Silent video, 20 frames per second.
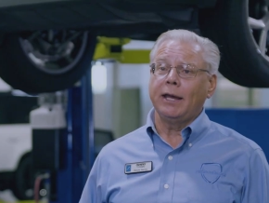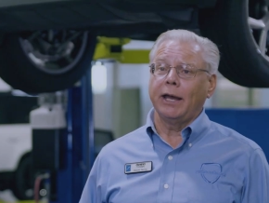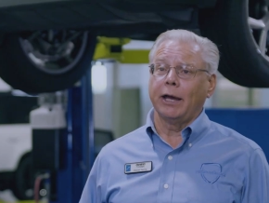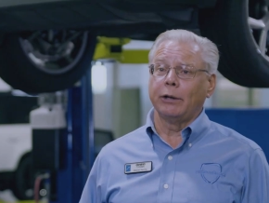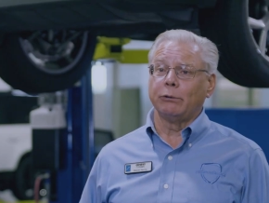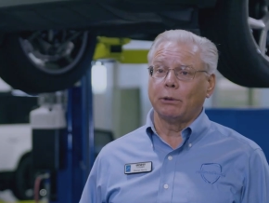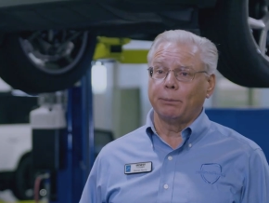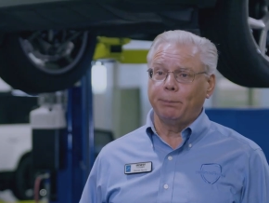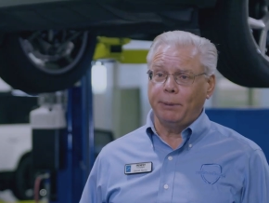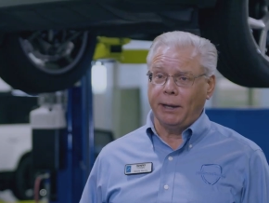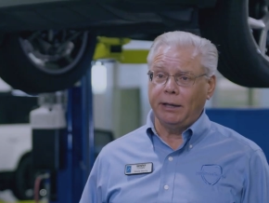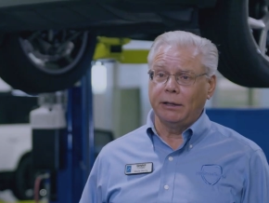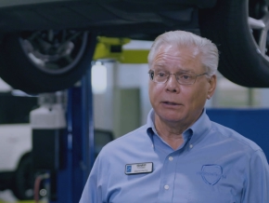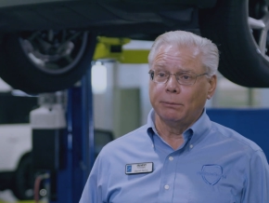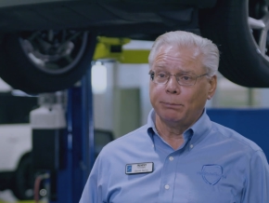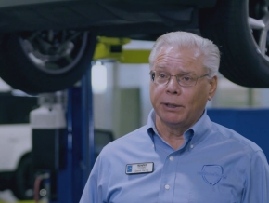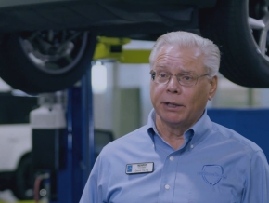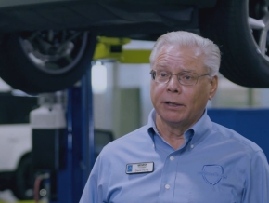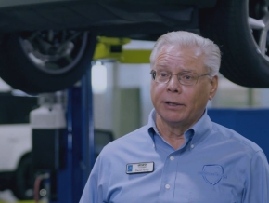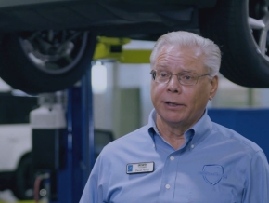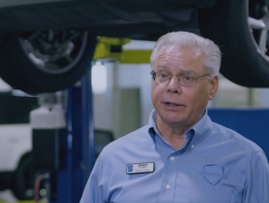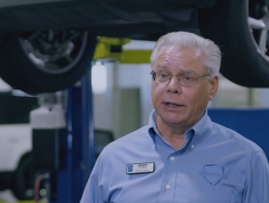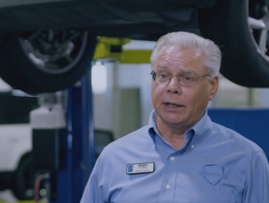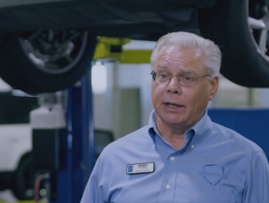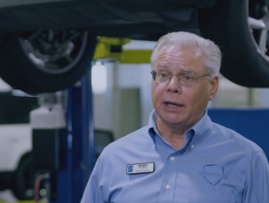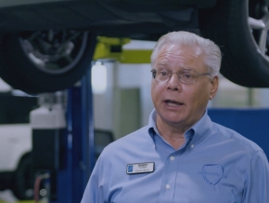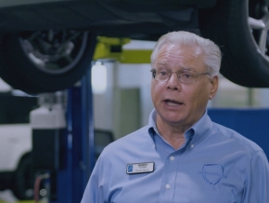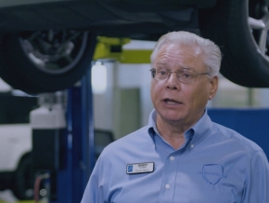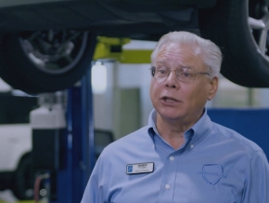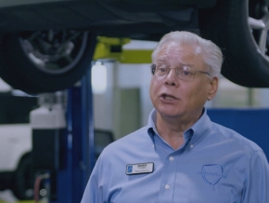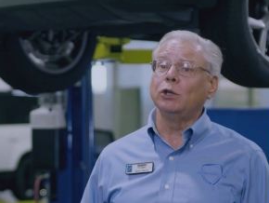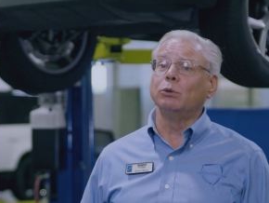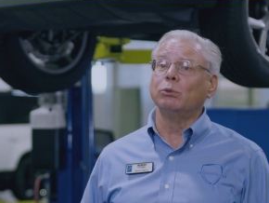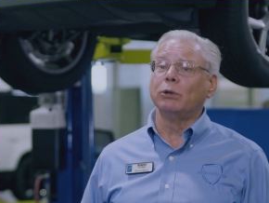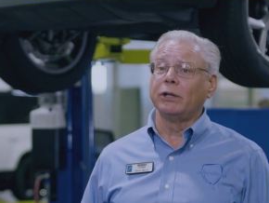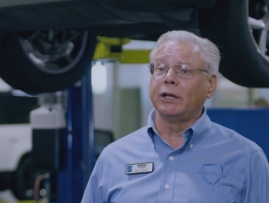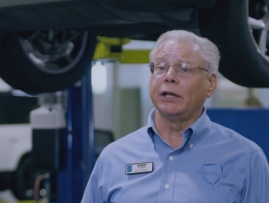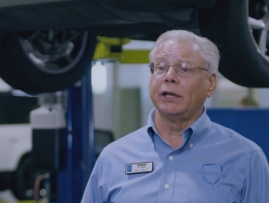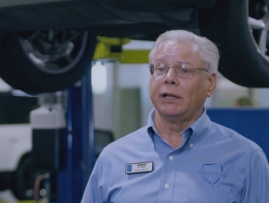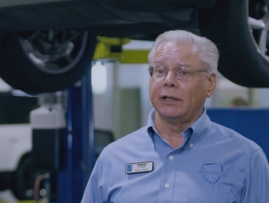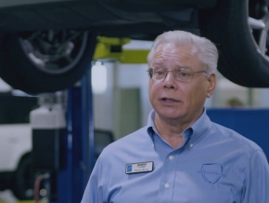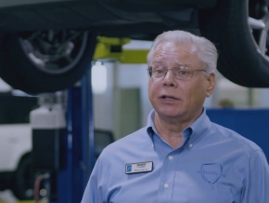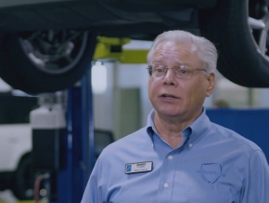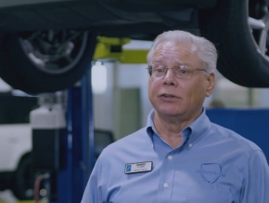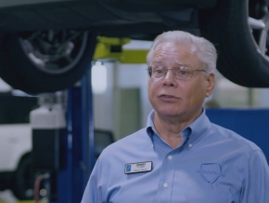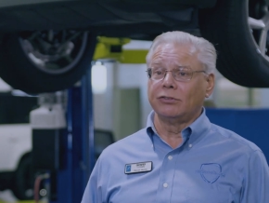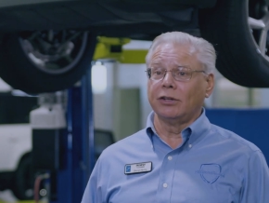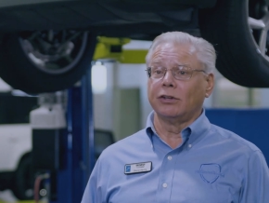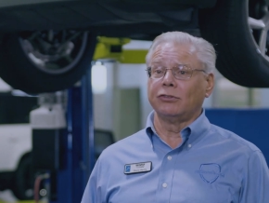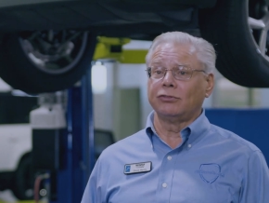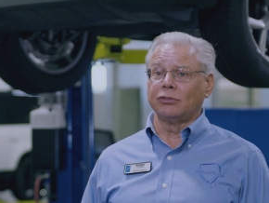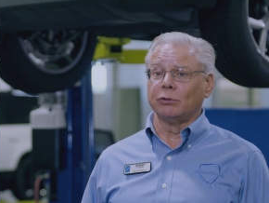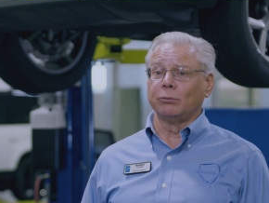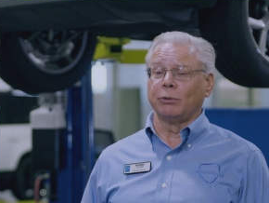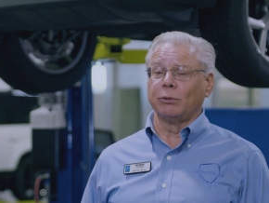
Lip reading: and repeatability, and you will get inconsistent